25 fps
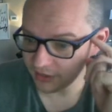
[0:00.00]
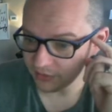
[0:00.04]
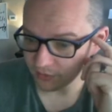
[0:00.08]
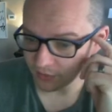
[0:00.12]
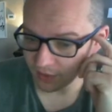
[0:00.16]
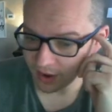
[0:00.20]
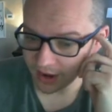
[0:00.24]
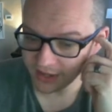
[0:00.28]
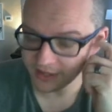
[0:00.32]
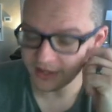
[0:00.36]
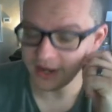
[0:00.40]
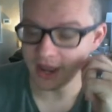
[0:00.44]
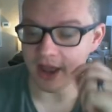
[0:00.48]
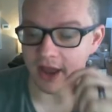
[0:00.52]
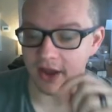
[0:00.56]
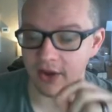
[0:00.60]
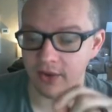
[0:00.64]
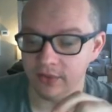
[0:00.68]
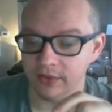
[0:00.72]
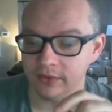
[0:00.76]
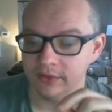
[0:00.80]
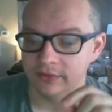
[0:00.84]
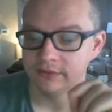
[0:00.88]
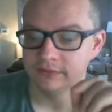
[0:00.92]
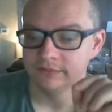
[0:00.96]
Right
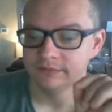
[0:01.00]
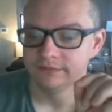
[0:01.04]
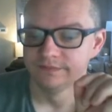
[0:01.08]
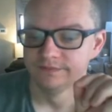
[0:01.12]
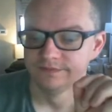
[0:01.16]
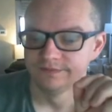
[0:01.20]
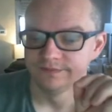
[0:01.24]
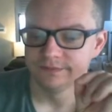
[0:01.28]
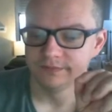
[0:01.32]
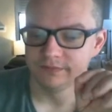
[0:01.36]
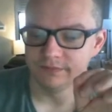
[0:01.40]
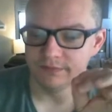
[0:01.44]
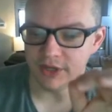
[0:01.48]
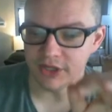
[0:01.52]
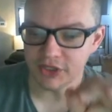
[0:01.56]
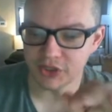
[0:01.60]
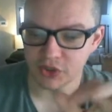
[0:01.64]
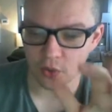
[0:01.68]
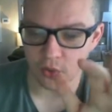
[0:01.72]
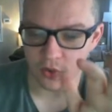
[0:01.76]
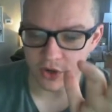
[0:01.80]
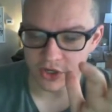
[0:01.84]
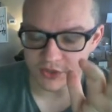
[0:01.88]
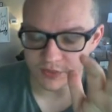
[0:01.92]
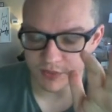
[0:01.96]
now, Miss
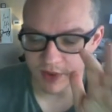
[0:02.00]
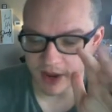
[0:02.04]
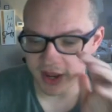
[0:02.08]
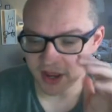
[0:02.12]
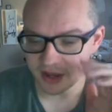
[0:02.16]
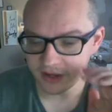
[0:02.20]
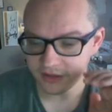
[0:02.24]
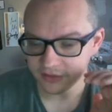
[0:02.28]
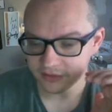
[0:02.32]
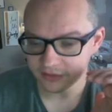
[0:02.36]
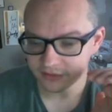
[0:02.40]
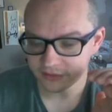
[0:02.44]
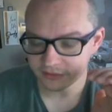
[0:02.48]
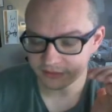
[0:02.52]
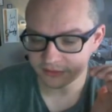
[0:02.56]
Orange Man